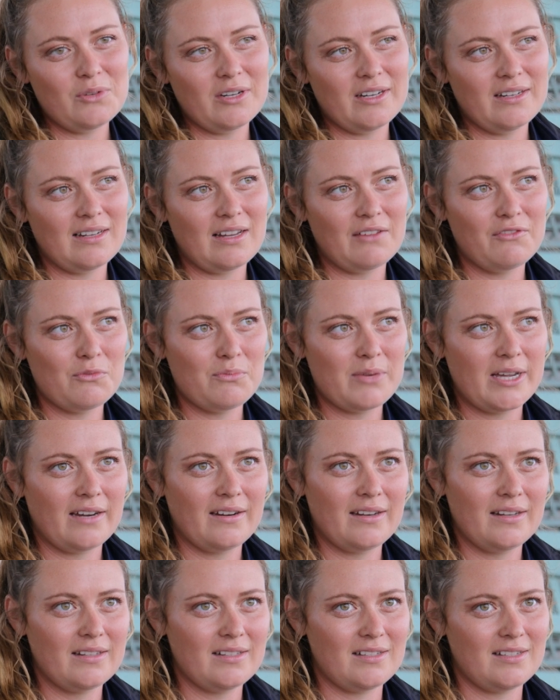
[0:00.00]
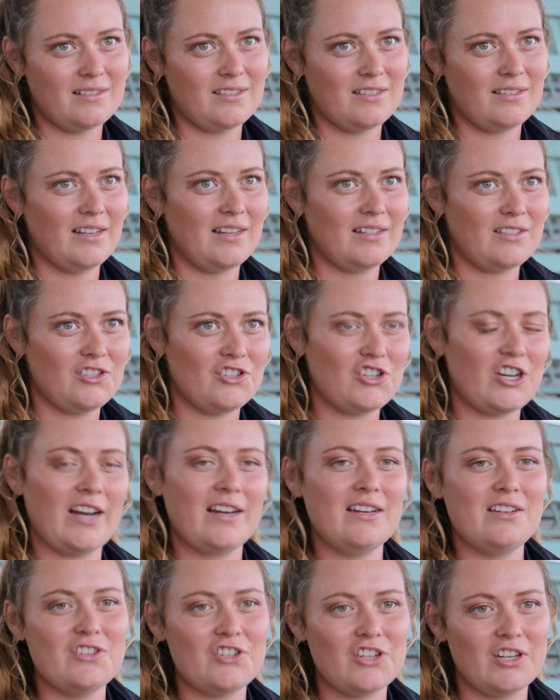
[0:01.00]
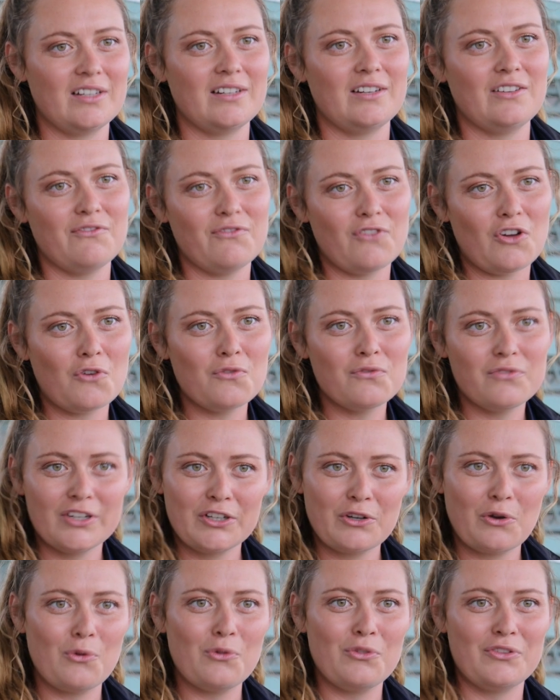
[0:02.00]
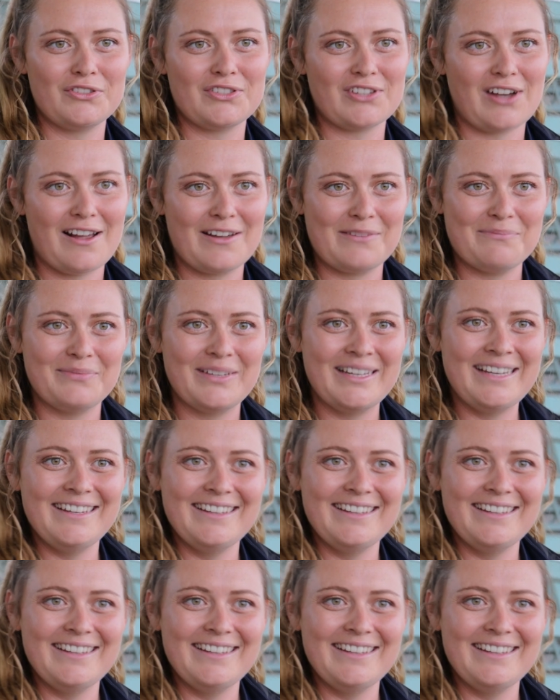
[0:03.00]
what I love about it. It's changing and evolving all the time.